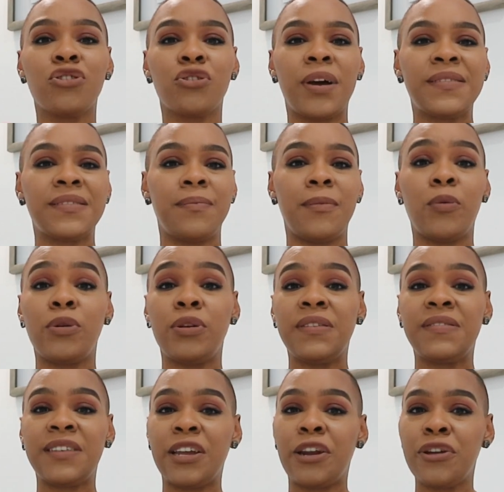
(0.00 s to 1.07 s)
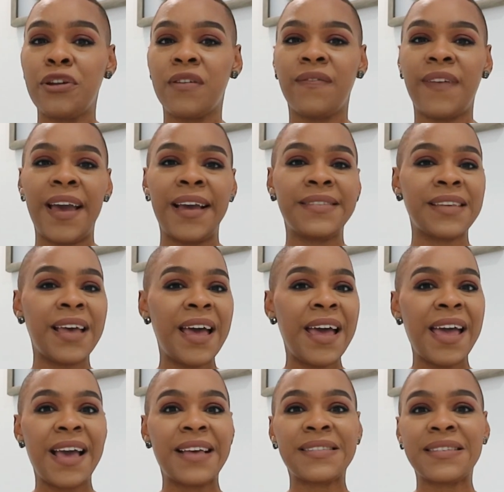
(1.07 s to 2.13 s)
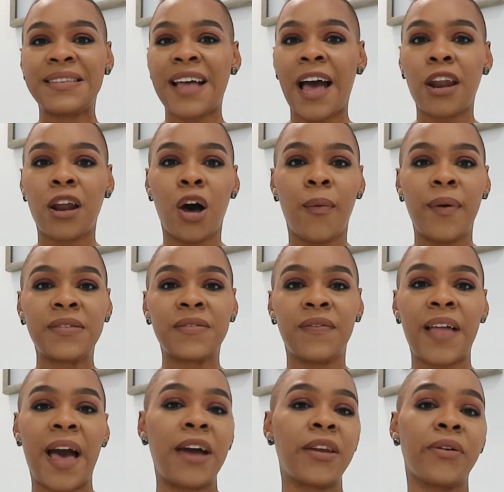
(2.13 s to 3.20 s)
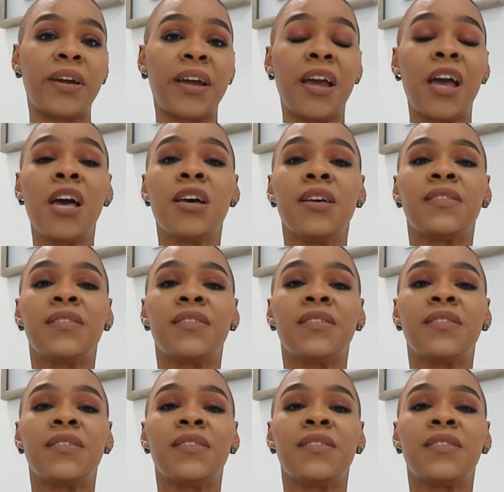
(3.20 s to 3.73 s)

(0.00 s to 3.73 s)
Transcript: trust me, when you see it on your face, it's not always flattering.